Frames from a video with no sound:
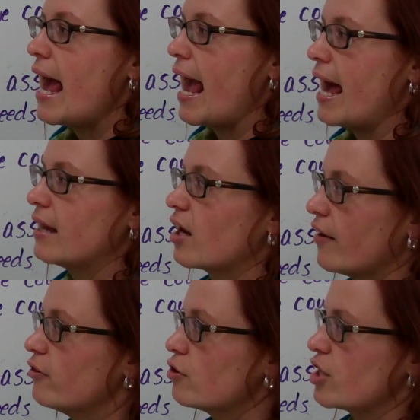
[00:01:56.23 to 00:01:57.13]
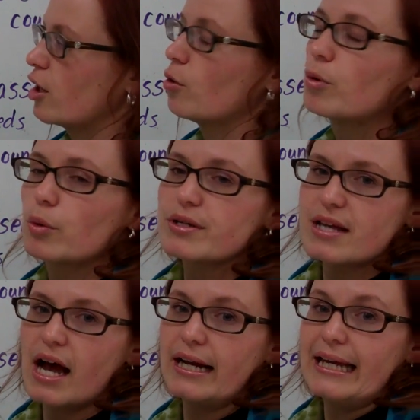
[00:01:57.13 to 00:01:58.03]
And the Governor General will
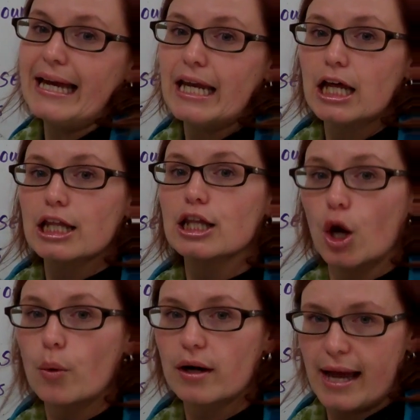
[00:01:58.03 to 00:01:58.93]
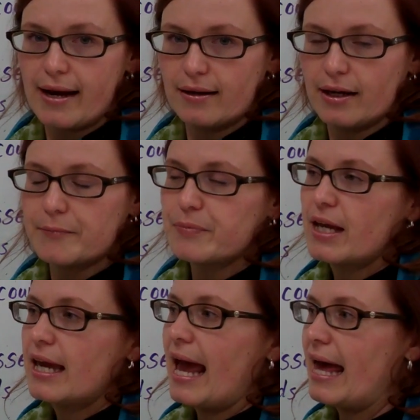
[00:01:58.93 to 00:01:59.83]
reside in Lower Canada.
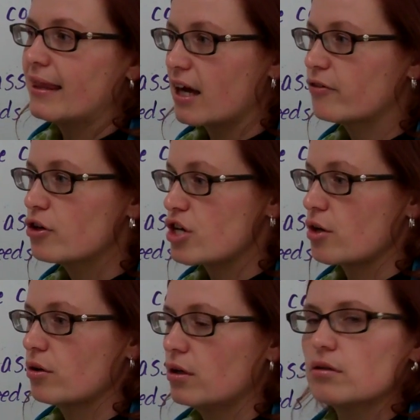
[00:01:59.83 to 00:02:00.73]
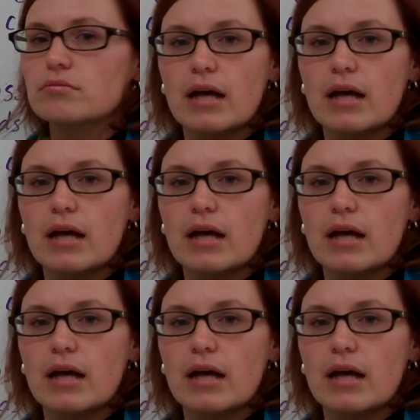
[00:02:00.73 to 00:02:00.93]
And the Governor General